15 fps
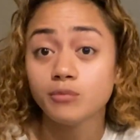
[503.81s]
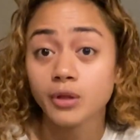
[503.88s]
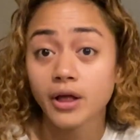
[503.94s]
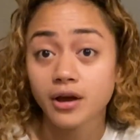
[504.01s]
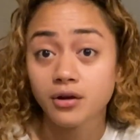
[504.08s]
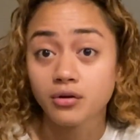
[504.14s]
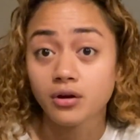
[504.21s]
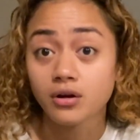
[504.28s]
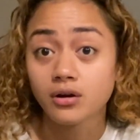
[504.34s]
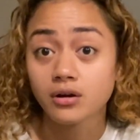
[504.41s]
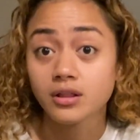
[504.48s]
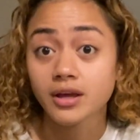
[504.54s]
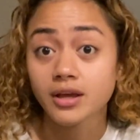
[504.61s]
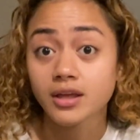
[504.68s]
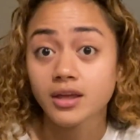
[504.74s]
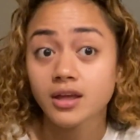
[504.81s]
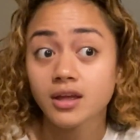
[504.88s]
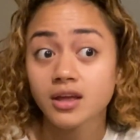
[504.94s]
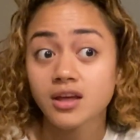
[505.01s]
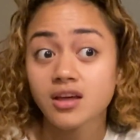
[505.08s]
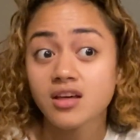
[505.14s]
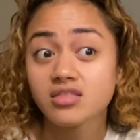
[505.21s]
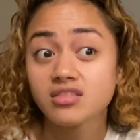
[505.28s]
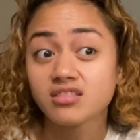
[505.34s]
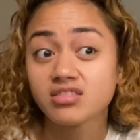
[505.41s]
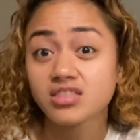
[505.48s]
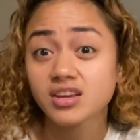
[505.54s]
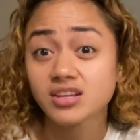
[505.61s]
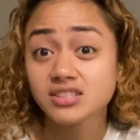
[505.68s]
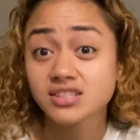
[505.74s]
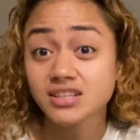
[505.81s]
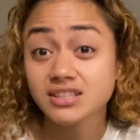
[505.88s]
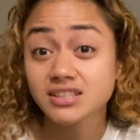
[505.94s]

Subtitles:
BlackRock, like the things he